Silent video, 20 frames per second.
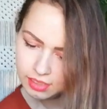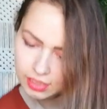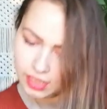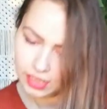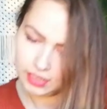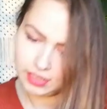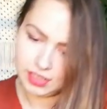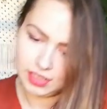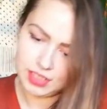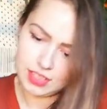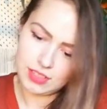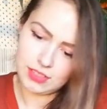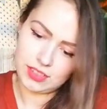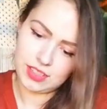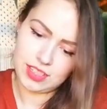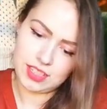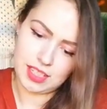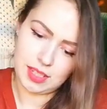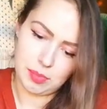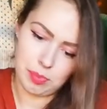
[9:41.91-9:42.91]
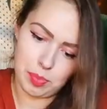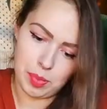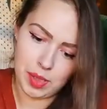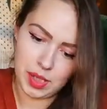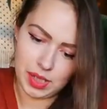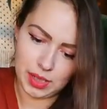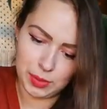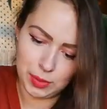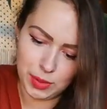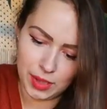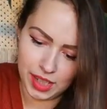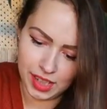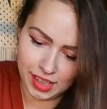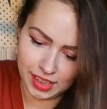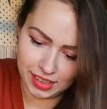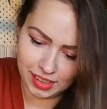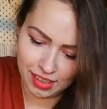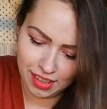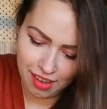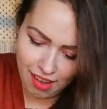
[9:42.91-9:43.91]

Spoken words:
Okay, this one's a big one.